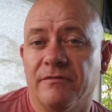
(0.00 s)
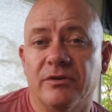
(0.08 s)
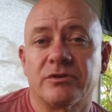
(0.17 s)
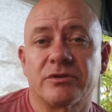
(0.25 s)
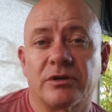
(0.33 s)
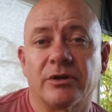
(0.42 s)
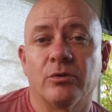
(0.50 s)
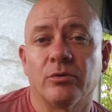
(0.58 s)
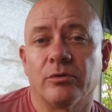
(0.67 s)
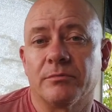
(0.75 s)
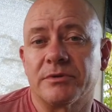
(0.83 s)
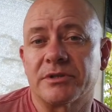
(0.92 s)
virtually
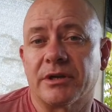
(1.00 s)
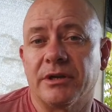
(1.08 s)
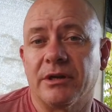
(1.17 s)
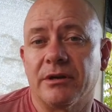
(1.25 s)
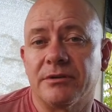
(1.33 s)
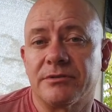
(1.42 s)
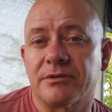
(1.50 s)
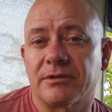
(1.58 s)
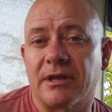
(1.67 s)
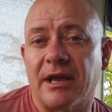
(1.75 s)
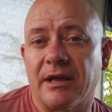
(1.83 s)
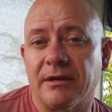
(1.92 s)
all the mosquitoes
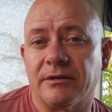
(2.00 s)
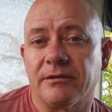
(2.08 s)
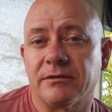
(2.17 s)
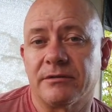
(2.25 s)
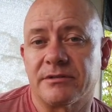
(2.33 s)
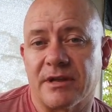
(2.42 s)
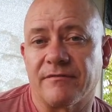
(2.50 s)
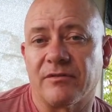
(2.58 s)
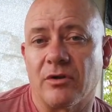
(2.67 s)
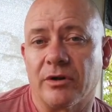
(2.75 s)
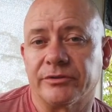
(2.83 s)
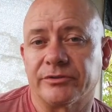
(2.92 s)
and
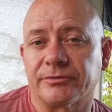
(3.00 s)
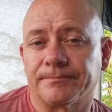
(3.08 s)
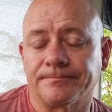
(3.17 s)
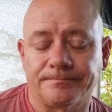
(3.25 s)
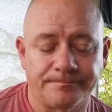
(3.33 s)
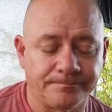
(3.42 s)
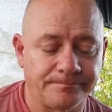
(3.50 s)
sandflies.